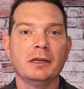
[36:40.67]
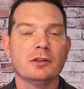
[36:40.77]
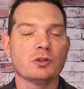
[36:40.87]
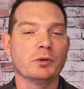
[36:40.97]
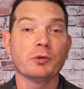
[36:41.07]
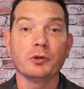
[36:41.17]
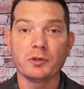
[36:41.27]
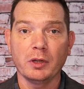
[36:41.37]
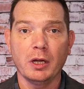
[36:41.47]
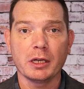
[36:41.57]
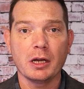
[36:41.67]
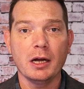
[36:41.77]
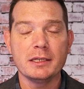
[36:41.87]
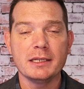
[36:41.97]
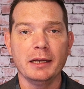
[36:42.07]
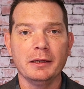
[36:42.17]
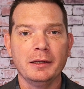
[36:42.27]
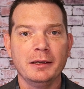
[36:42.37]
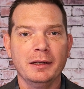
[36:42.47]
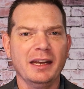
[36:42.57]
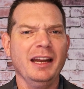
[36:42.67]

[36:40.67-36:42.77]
So we produce a lot of content. And